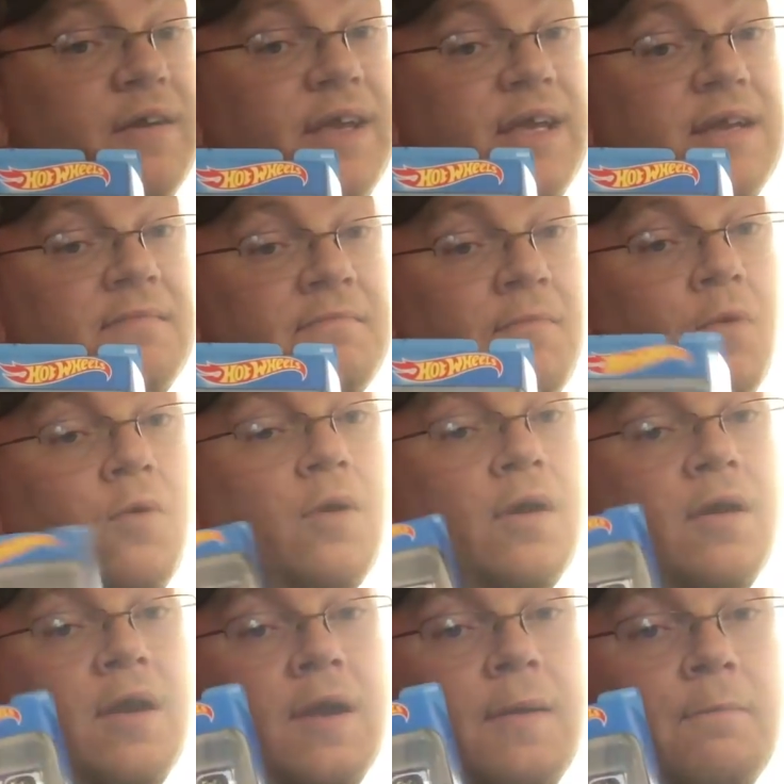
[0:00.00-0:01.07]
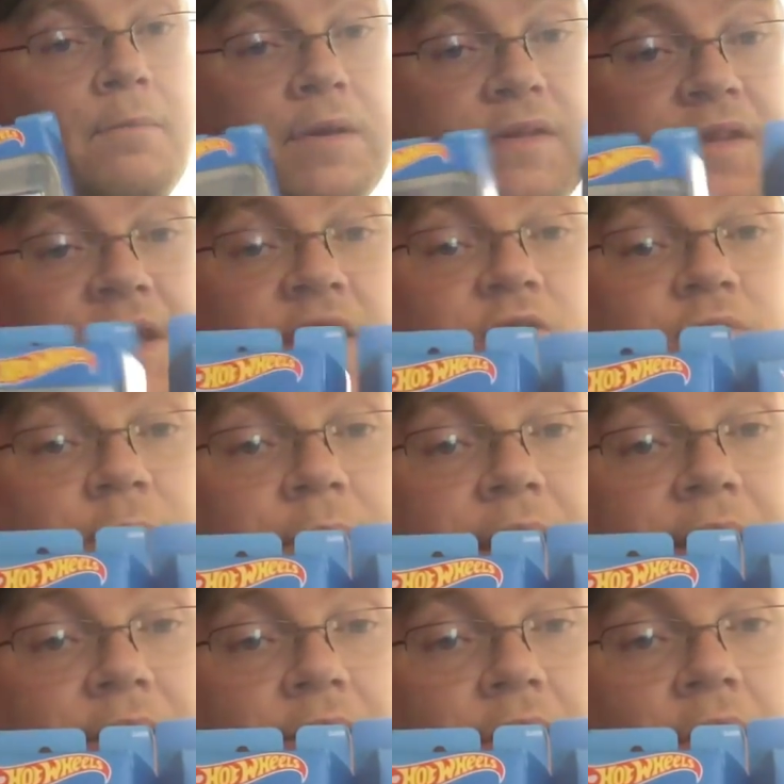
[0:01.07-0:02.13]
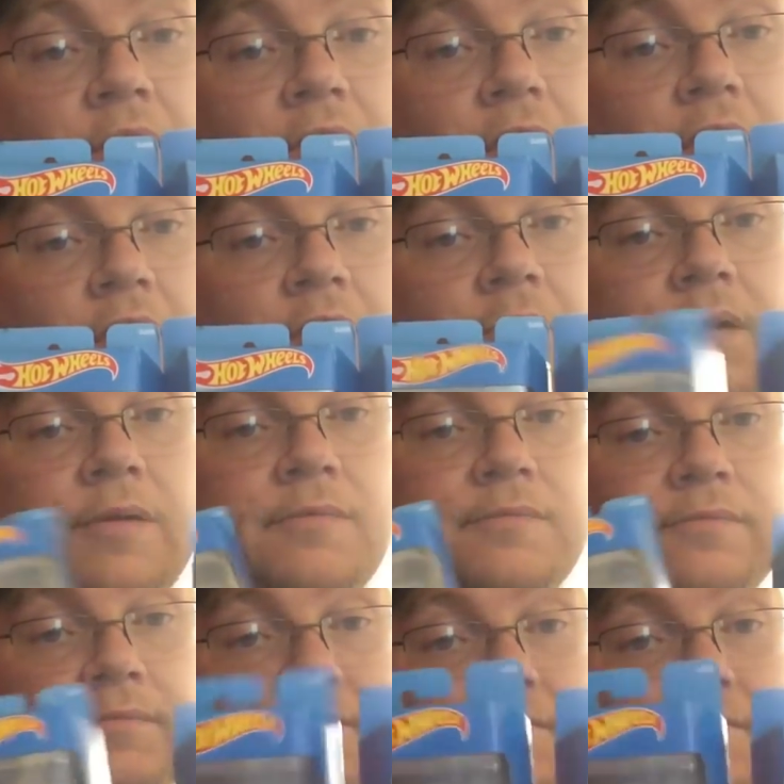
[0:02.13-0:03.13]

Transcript: on getting more, but these one may go to Oklahoma